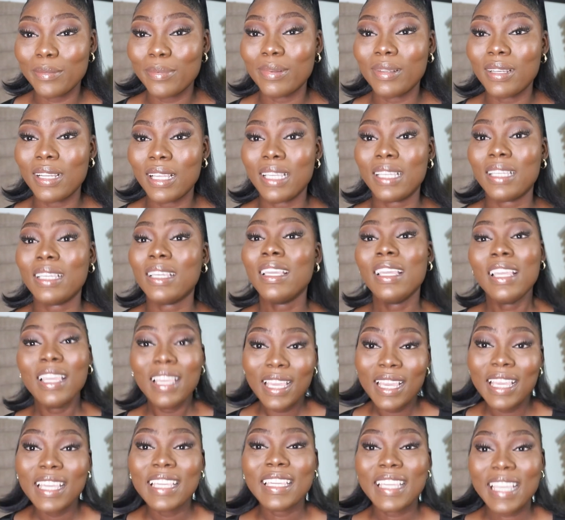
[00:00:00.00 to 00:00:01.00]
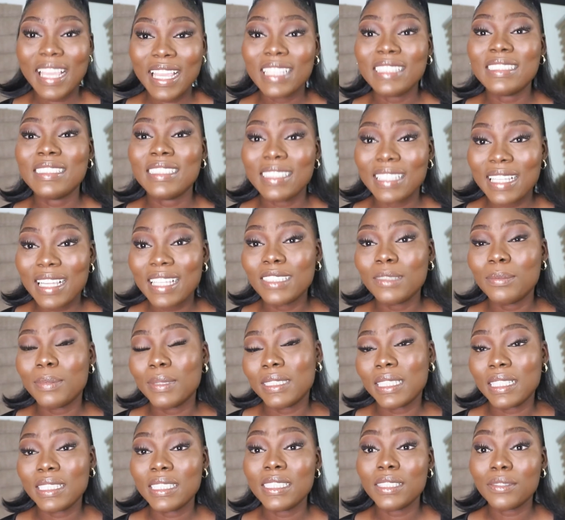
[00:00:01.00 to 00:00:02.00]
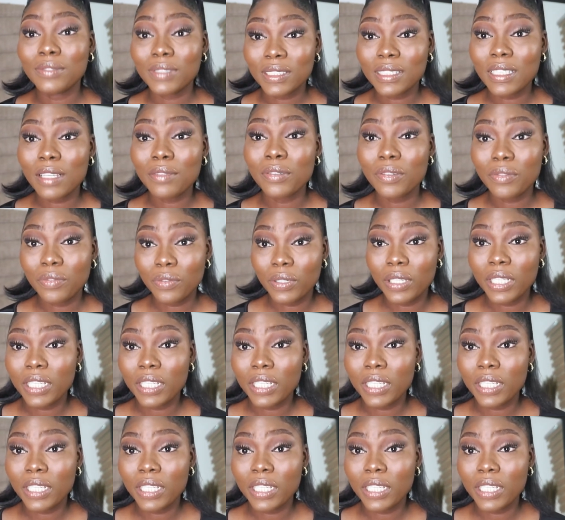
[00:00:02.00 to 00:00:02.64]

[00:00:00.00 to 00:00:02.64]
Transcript: but like, yeah, it's a nice place and it's visa free for